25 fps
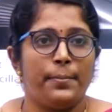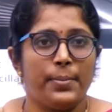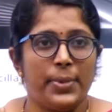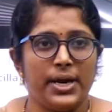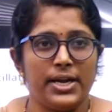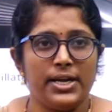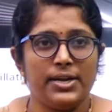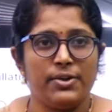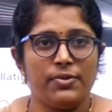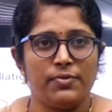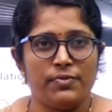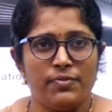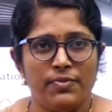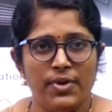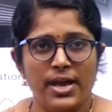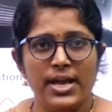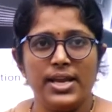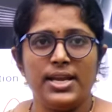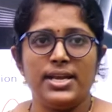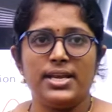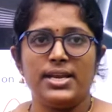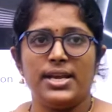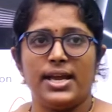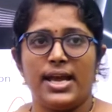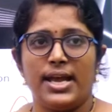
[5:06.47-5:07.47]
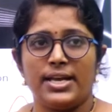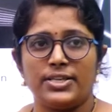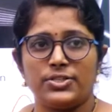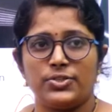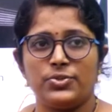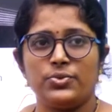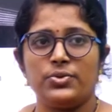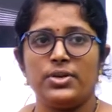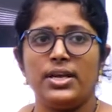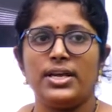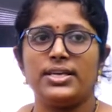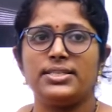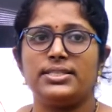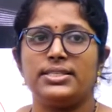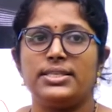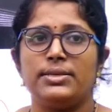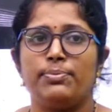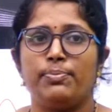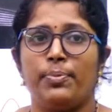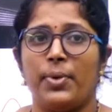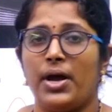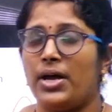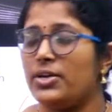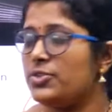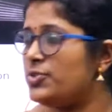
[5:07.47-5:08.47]
but when as soon as it
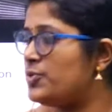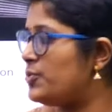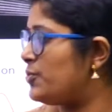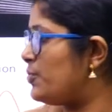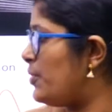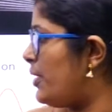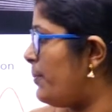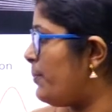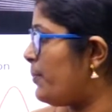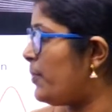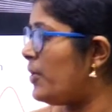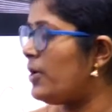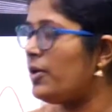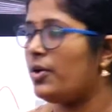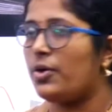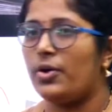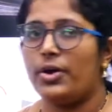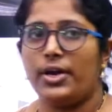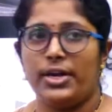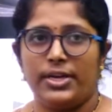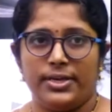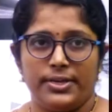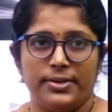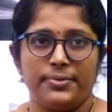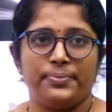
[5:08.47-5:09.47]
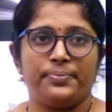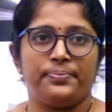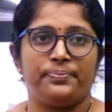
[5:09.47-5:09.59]
pass through a polaroid